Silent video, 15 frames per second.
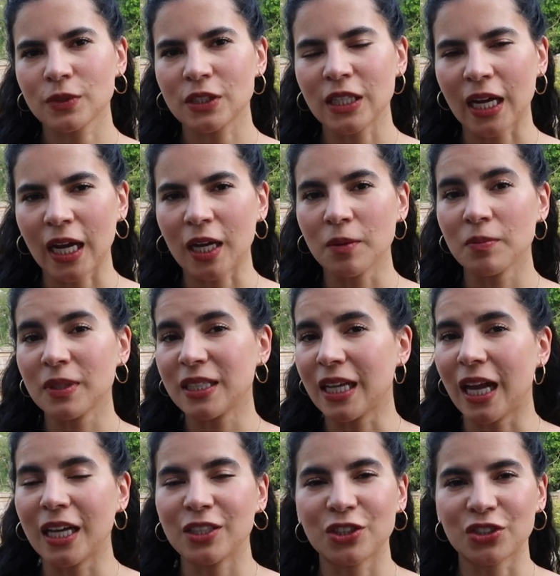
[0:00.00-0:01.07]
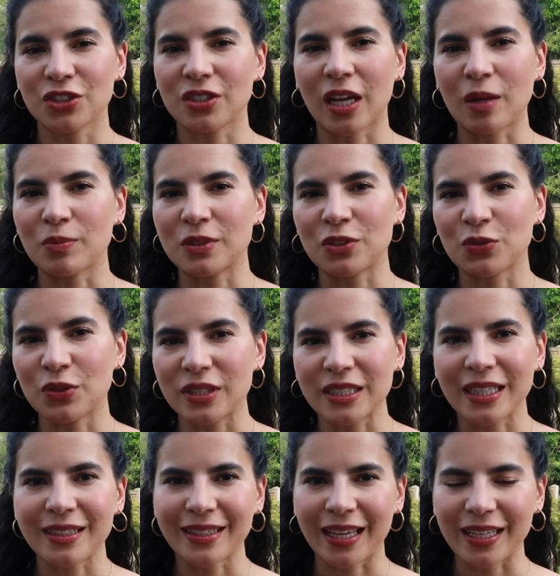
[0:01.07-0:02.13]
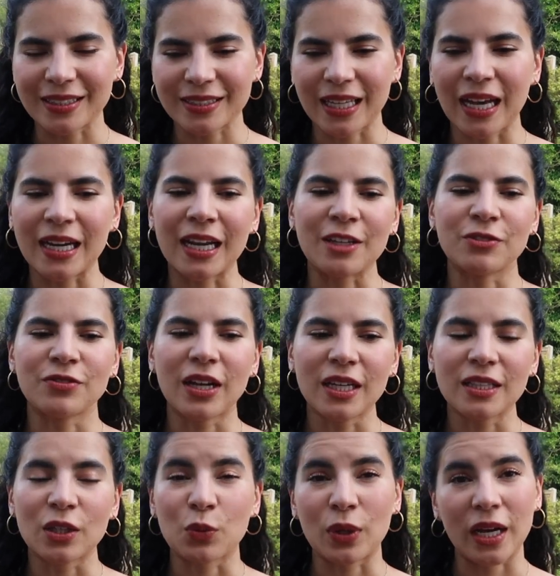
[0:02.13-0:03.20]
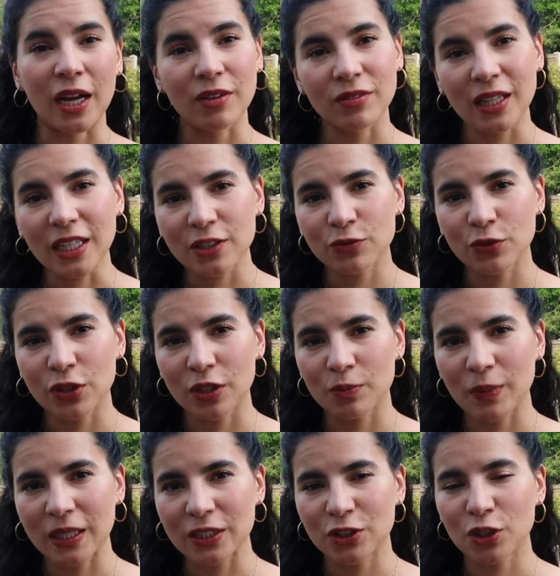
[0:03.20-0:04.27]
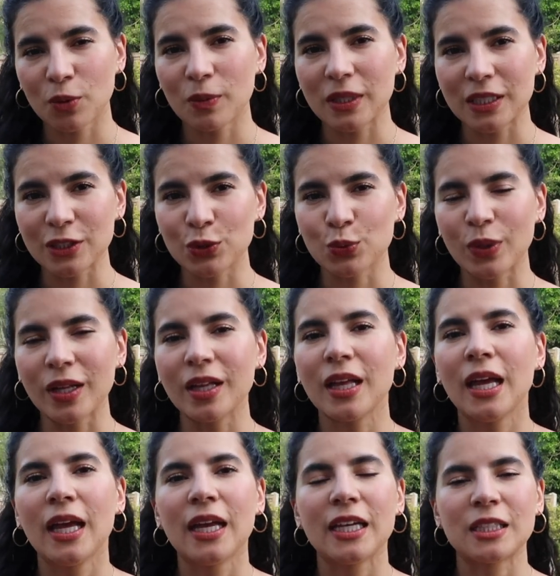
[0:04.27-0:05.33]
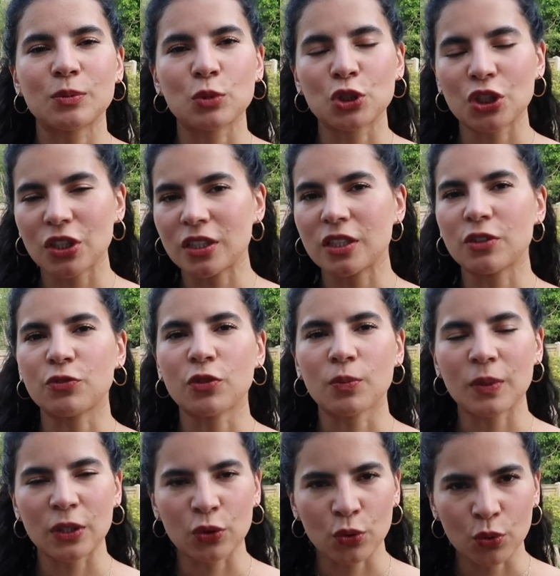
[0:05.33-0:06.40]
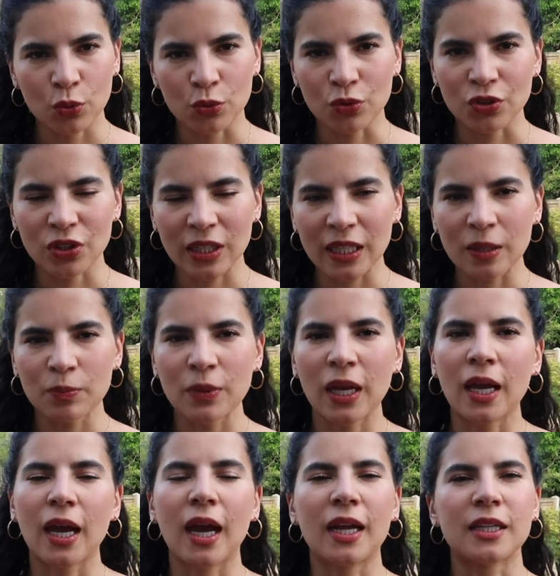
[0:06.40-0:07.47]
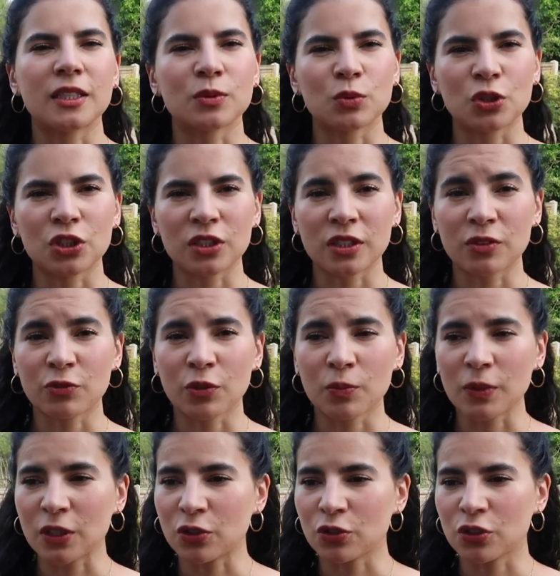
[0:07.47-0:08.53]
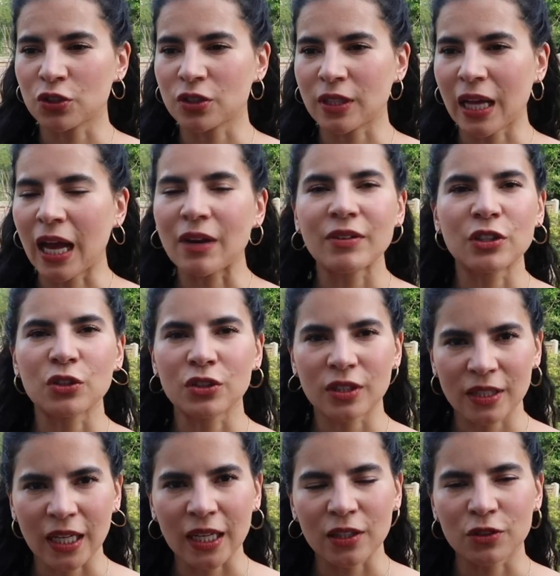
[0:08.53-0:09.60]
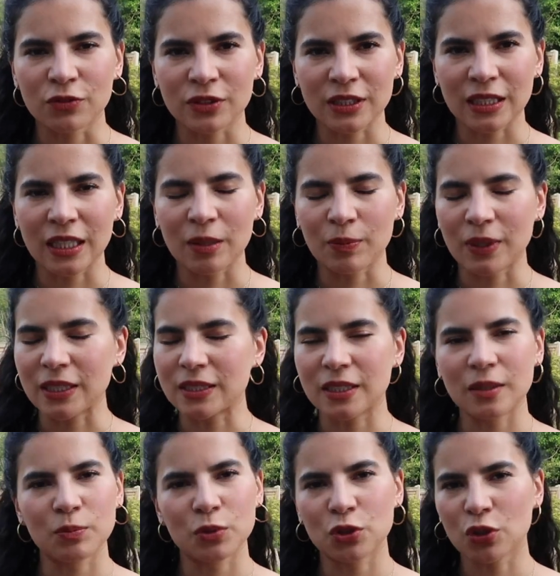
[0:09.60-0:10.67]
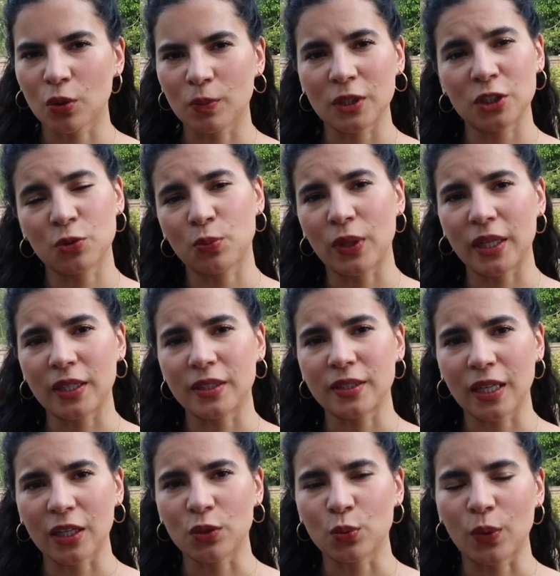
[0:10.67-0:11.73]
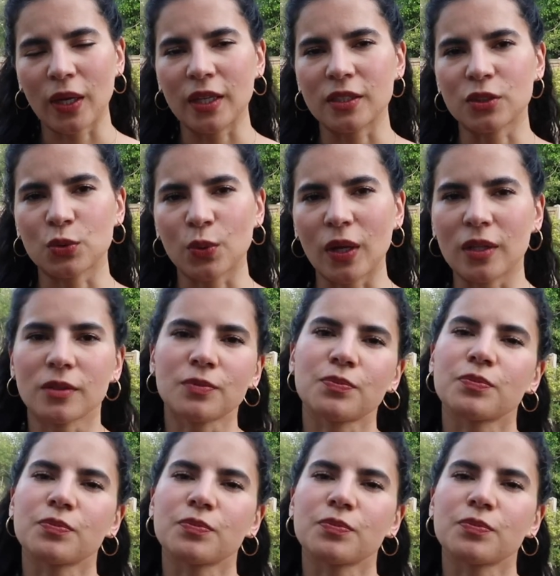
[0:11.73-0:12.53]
time but i just happen to eat less and i find that when i have less food in my stomach as well it's much easier for me to go to sleep and it's much easier for me to just have a good night of sleep i sleep so much better that way as well